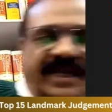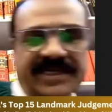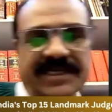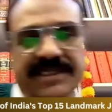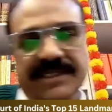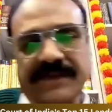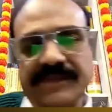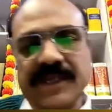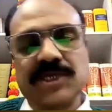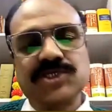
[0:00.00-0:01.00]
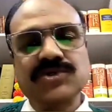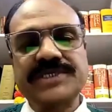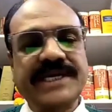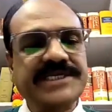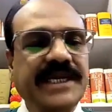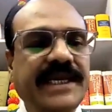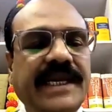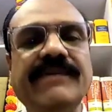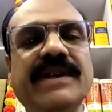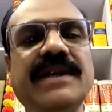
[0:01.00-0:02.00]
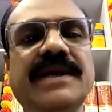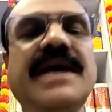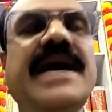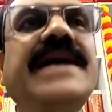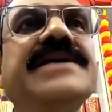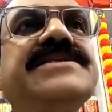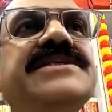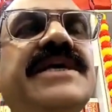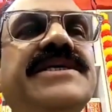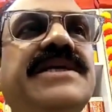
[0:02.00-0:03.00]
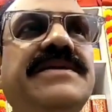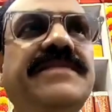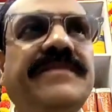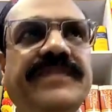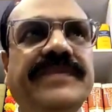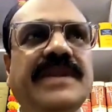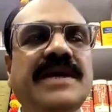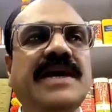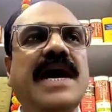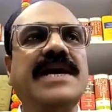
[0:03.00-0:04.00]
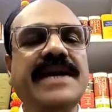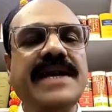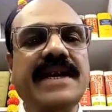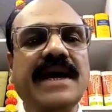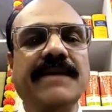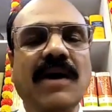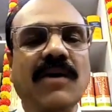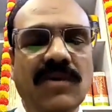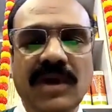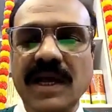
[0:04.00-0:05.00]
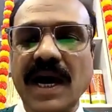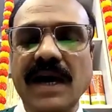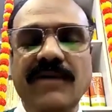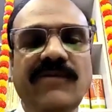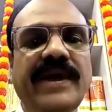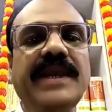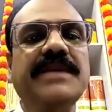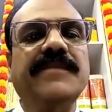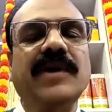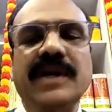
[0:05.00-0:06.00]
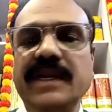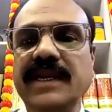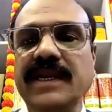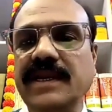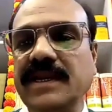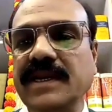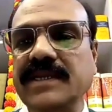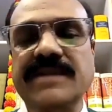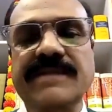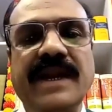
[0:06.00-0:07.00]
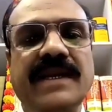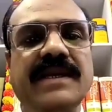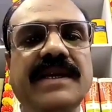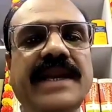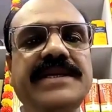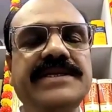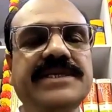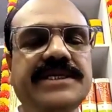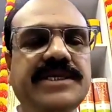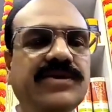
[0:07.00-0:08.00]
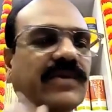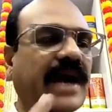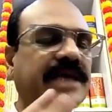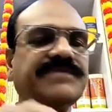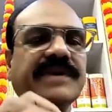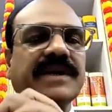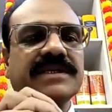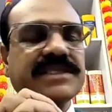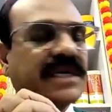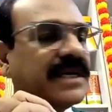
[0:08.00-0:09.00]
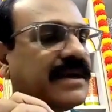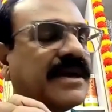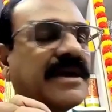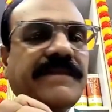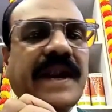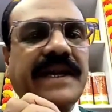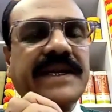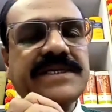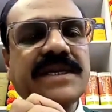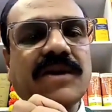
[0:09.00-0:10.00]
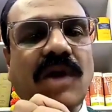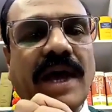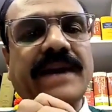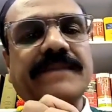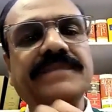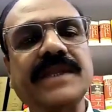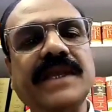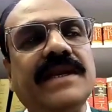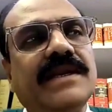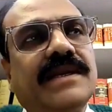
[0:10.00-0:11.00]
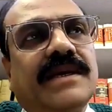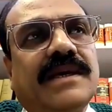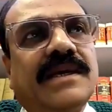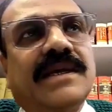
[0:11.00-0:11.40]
sections. So, section 11 and section 100 and above are very important in Custom Act 1962 as per concern practitioner lawyer in